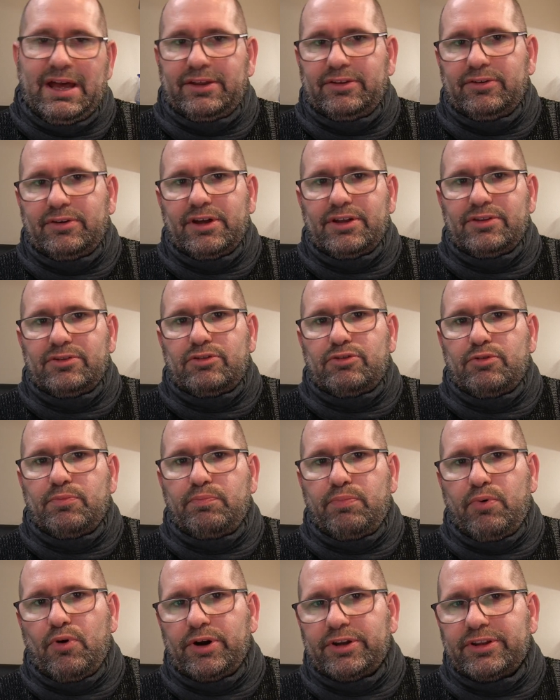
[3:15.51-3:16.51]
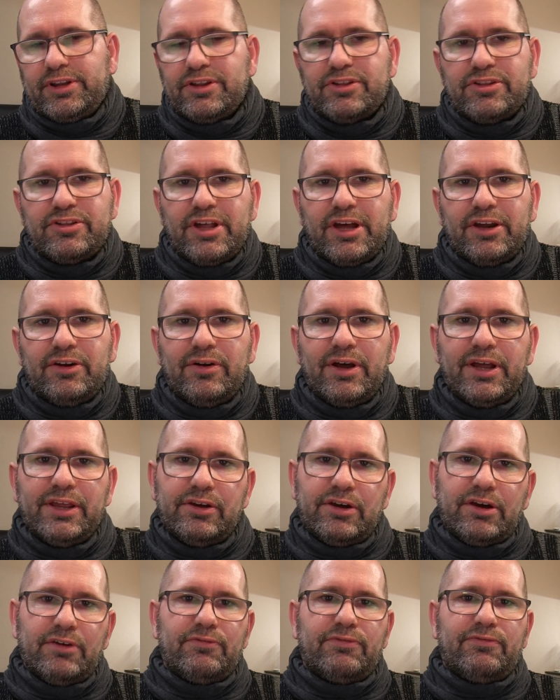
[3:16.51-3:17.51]
you can support this channel and you
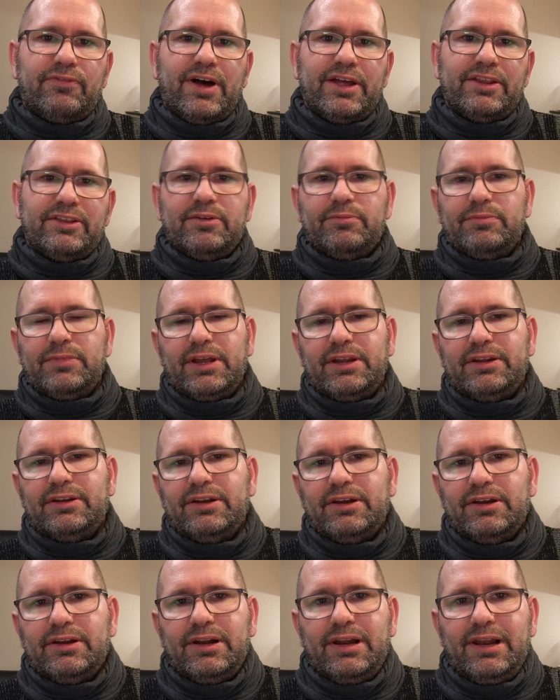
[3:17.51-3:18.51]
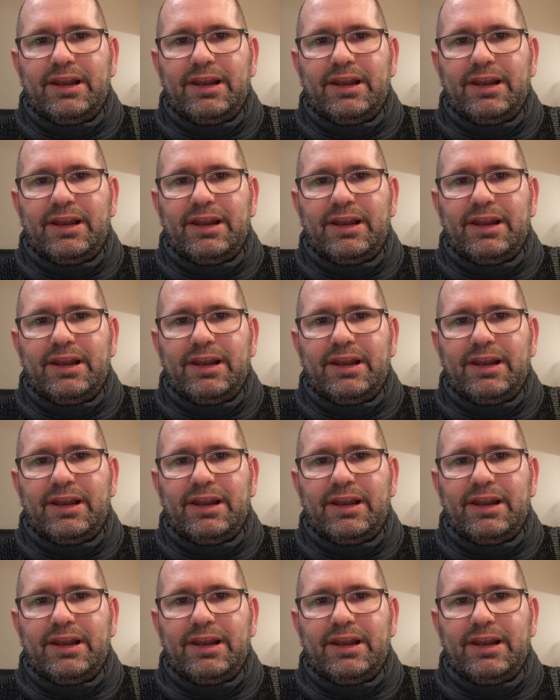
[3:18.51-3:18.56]
can find them in the